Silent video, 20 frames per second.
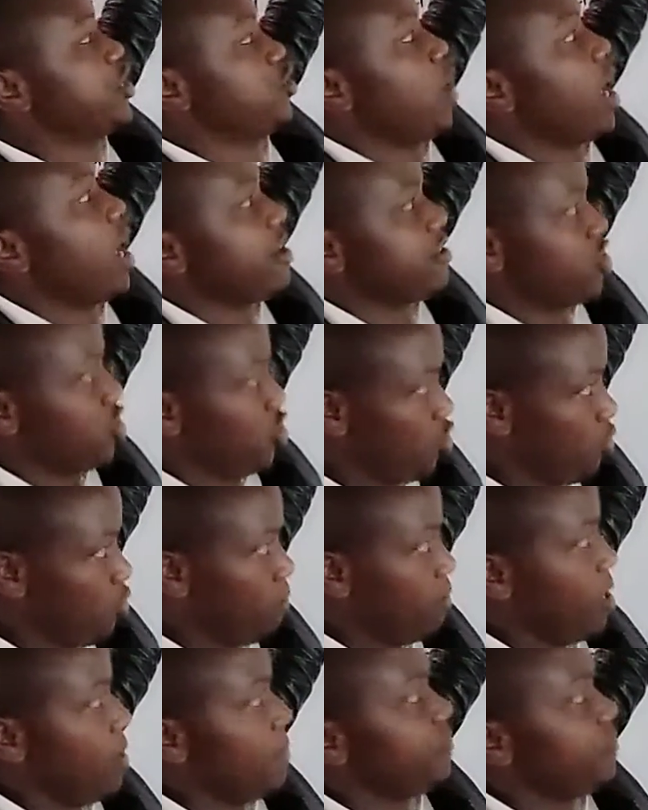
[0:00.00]
to
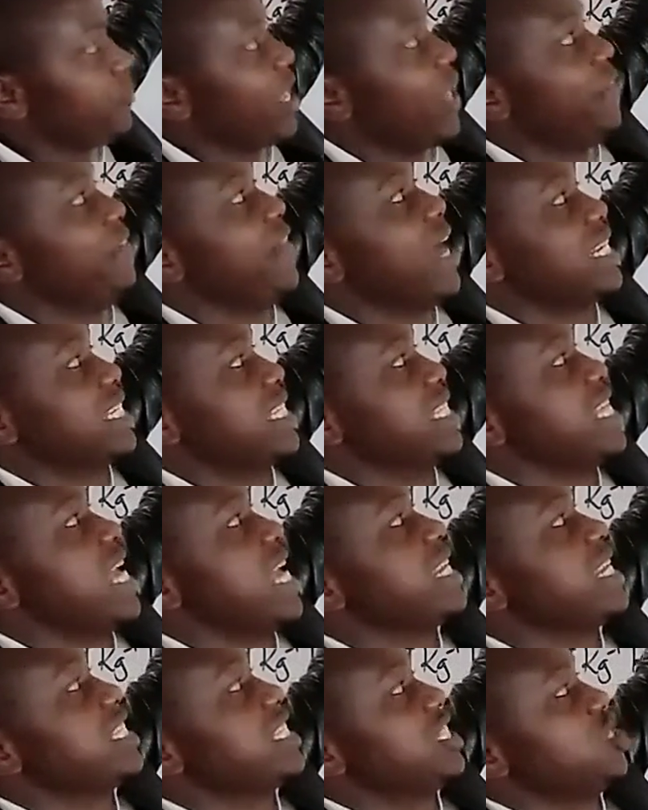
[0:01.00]
assume that there
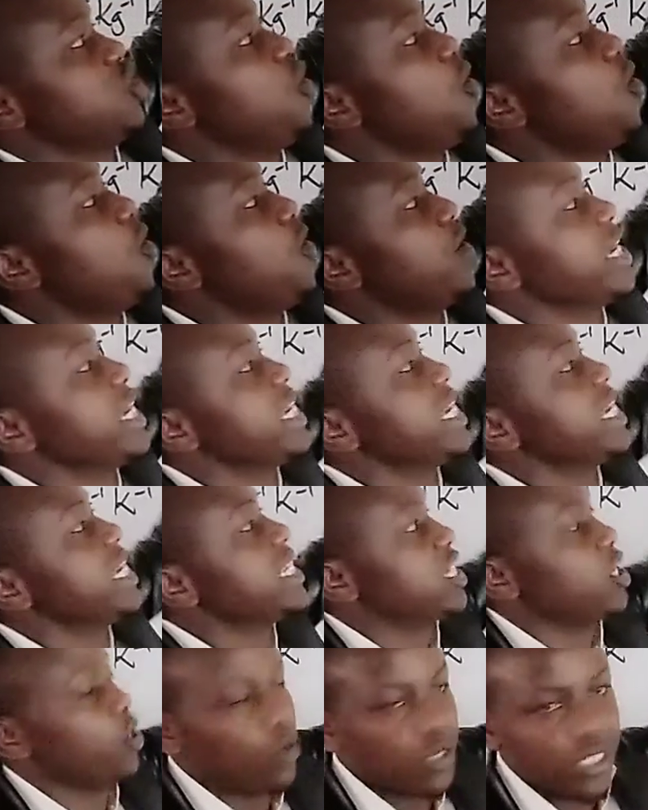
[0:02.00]
is no
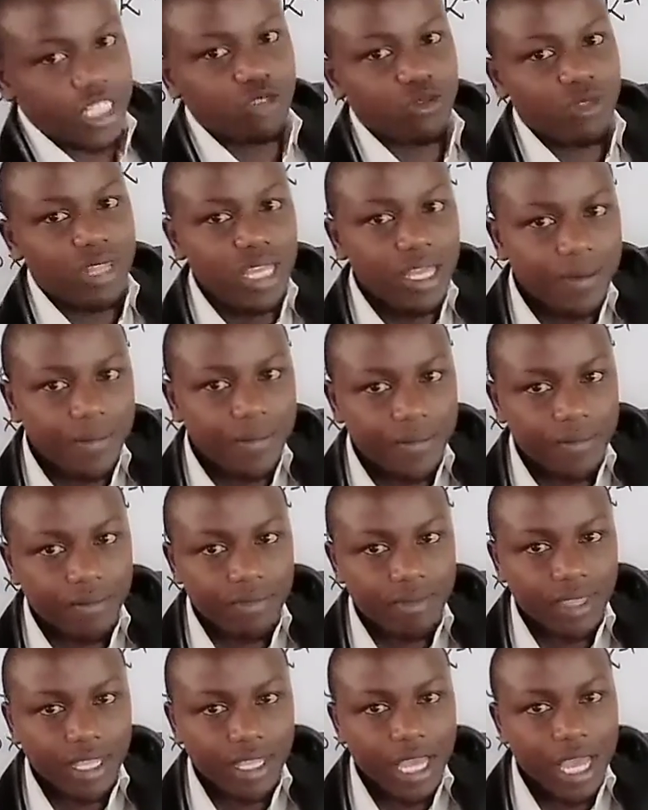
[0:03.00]
heat lost to the
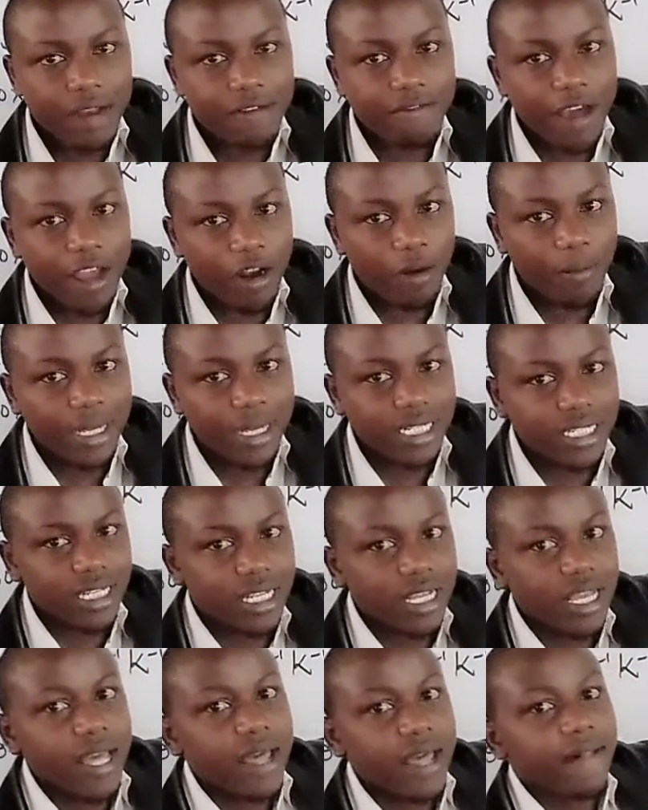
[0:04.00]
environment.
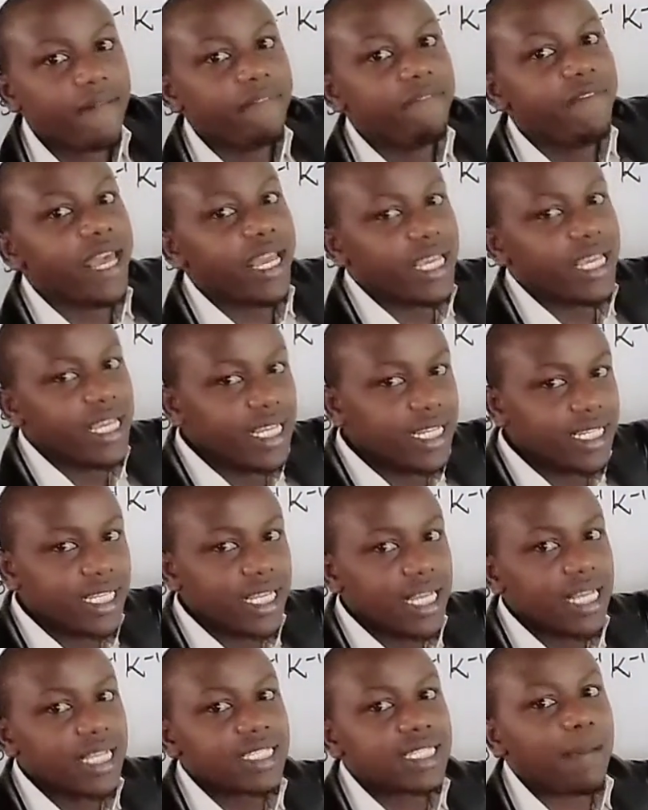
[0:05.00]
the heat
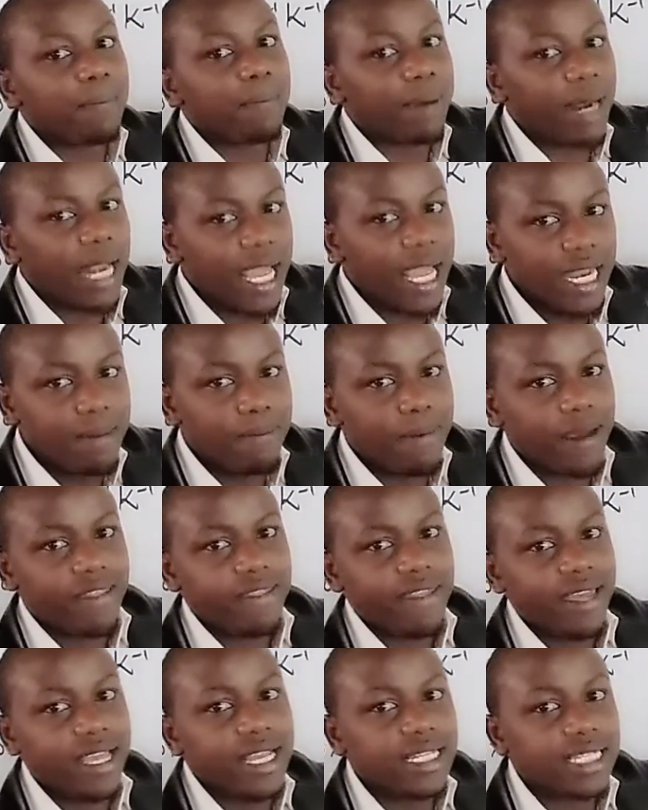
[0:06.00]
supplied by
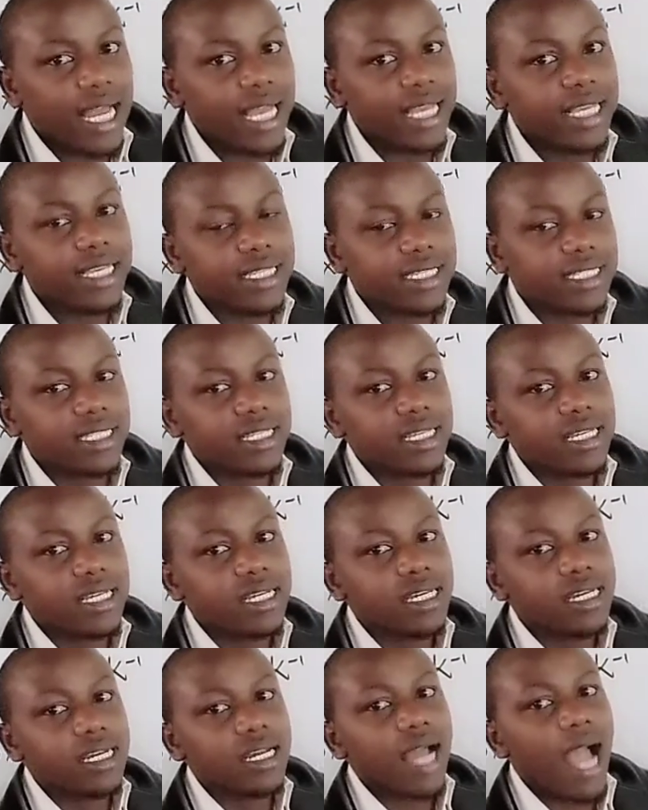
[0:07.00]
the heater is
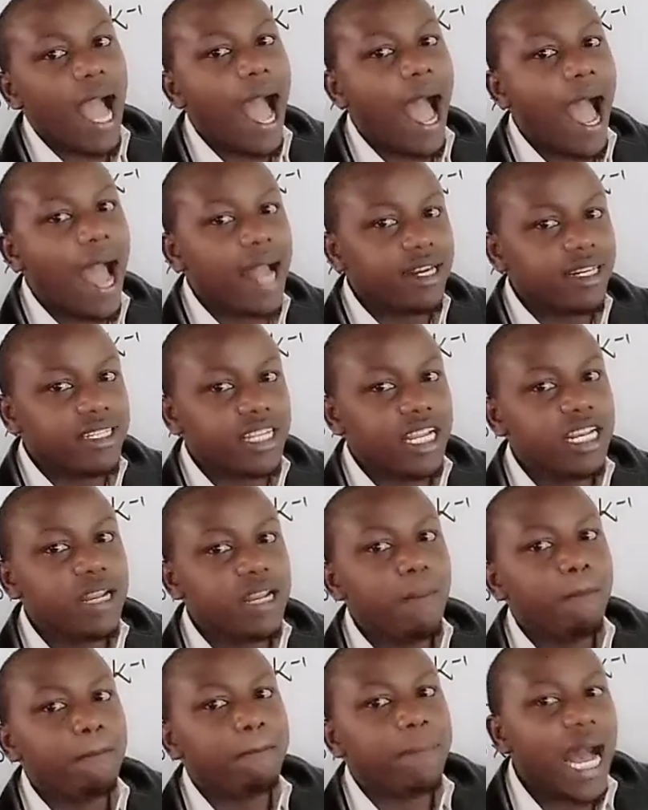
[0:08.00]

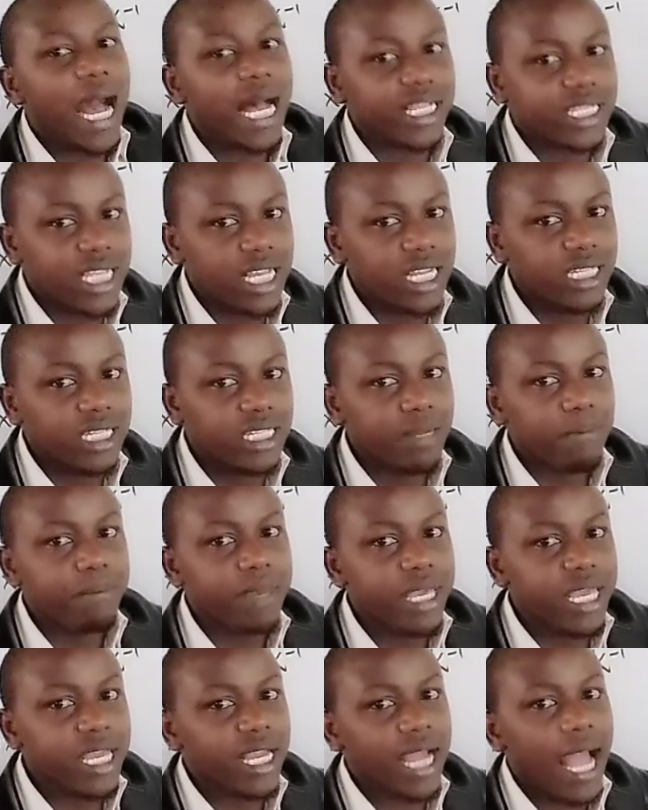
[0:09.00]
100%
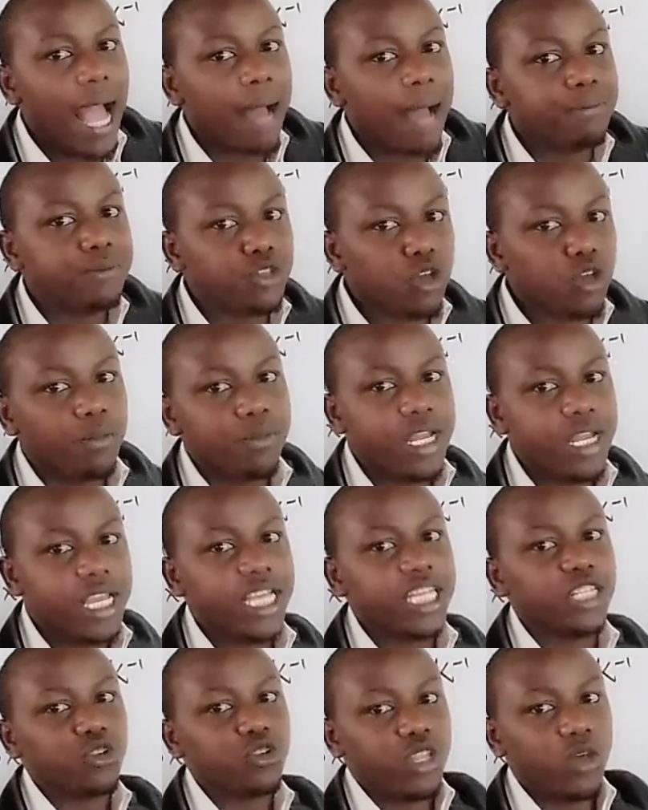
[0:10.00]
being absorbed
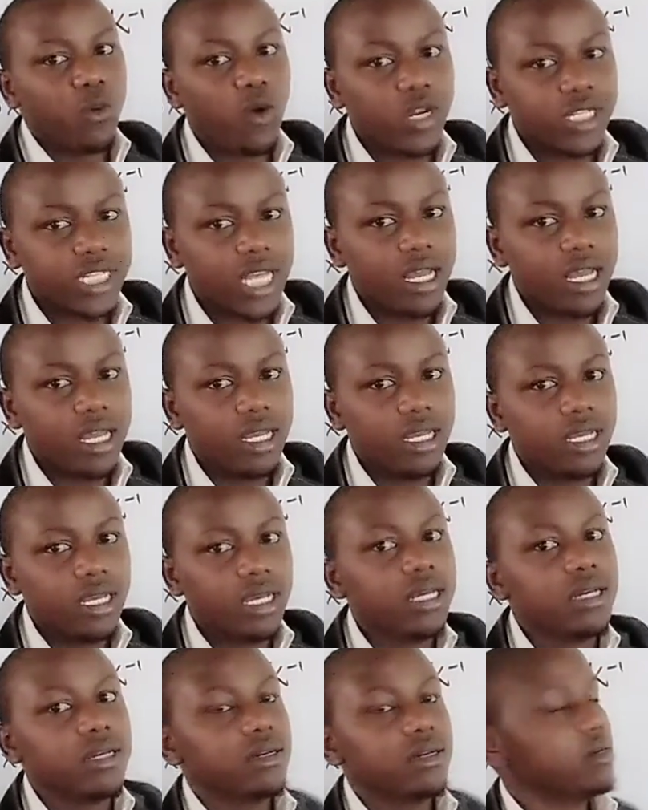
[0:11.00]
into the water.
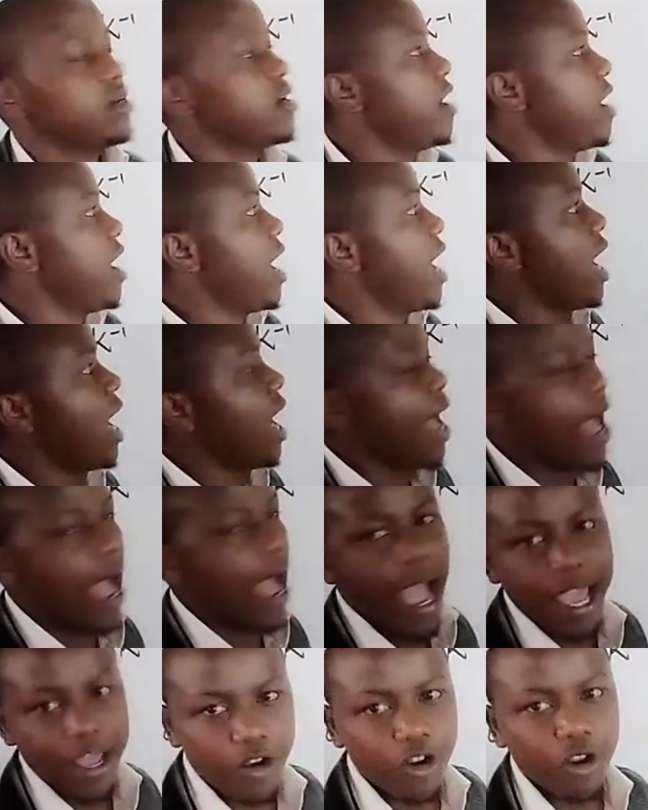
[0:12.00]

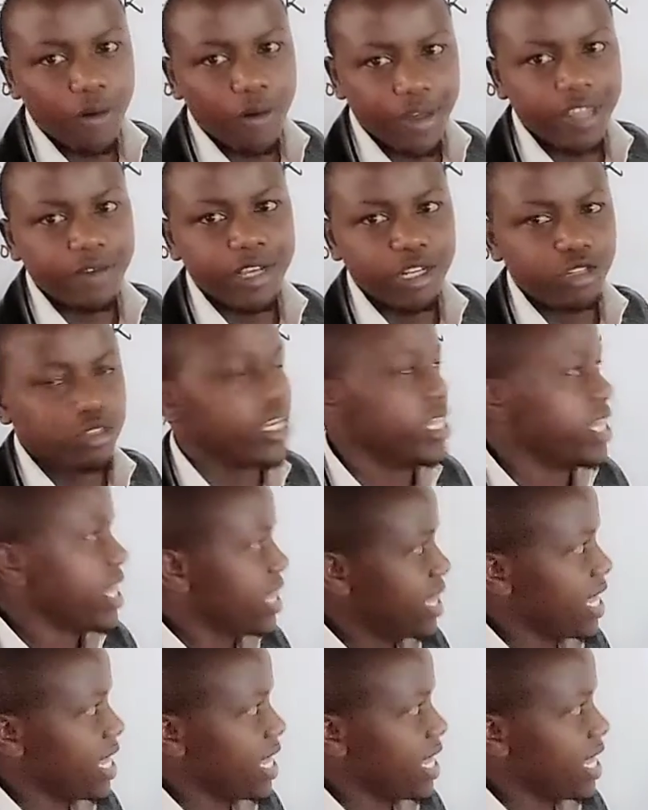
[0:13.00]
I don't know whether we're together